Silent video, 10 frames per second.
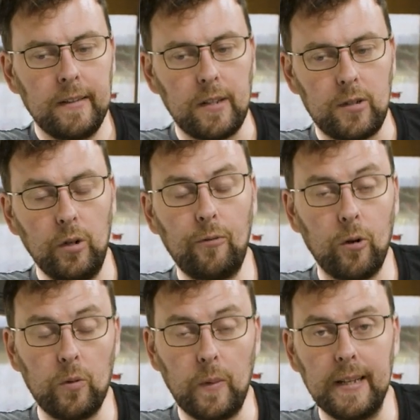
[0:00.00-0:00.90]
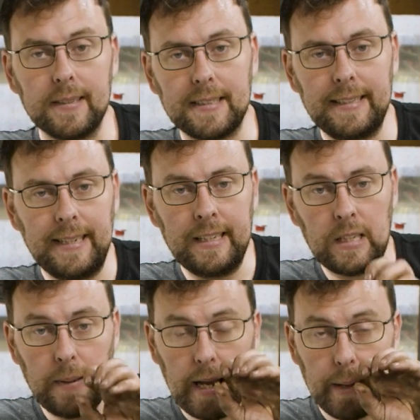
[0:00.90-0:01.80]
The 2 front wheels
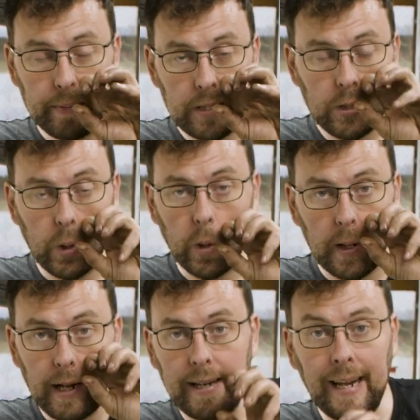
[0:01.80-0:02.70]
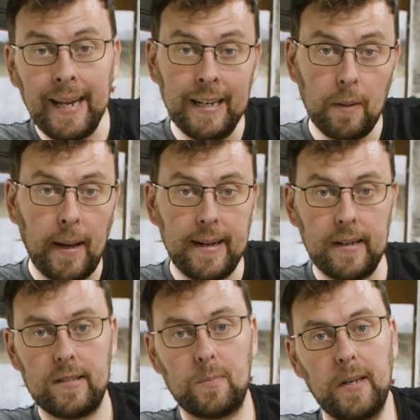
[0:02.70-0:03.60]
need to be able to turn at
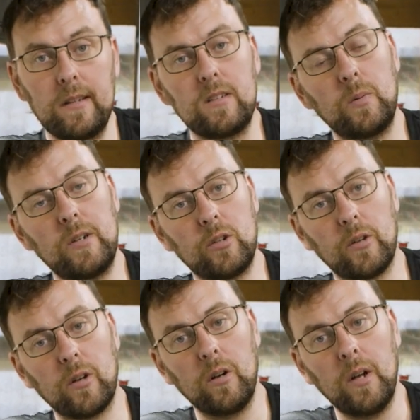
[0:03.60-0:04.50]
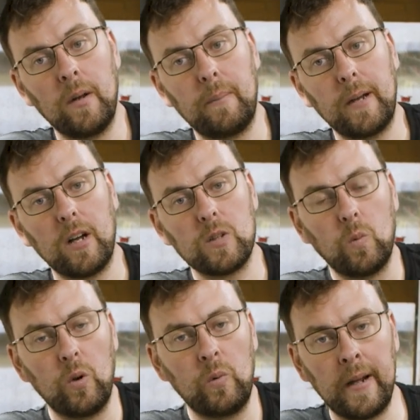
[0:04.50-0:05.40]
independent speeds to each other, because
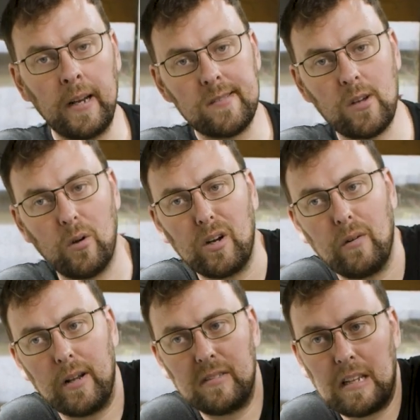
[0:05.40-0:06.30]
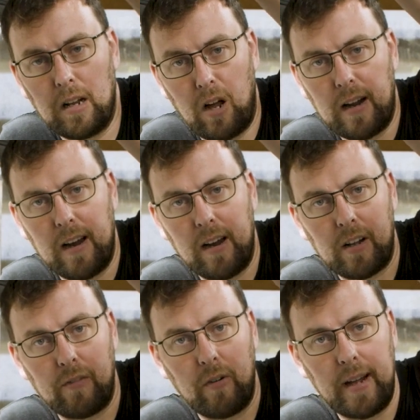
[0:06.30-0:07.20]
one wheel is going around the long
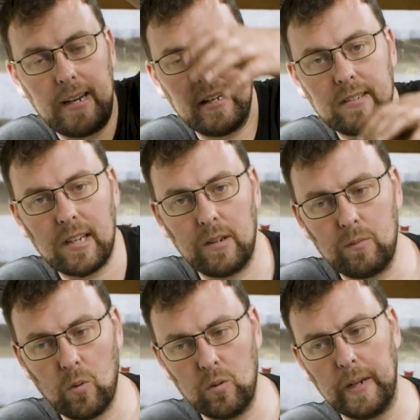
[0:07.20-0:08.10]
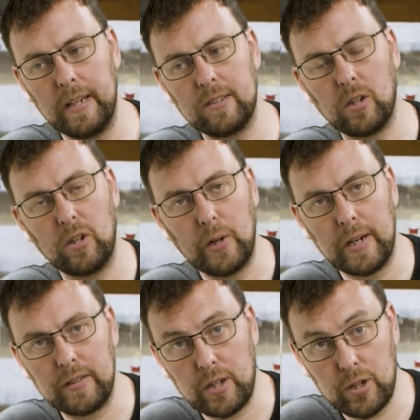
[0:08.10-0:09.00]
arc of a radius and one wheel is going
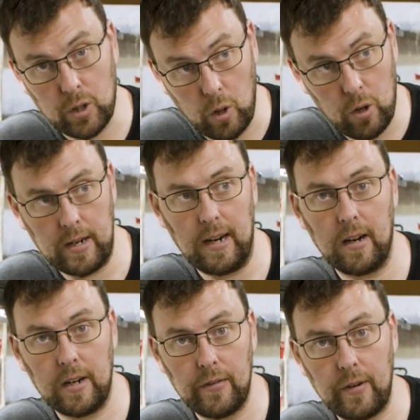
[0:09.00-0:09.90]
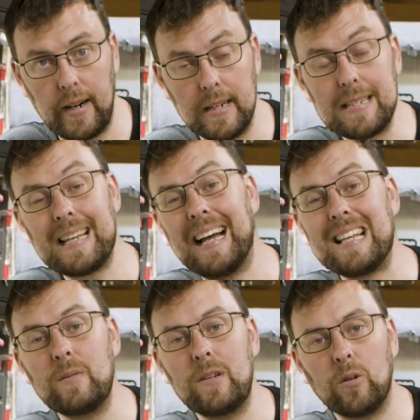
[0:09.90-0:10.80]
around the short arc of a radius
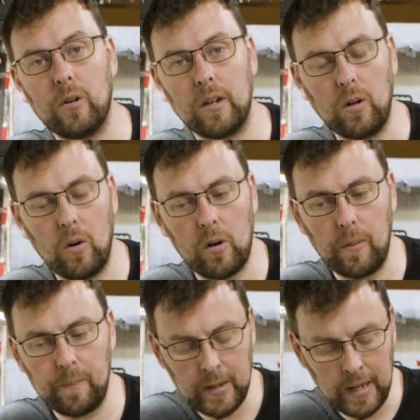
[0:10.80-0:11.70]
as we turn a corner.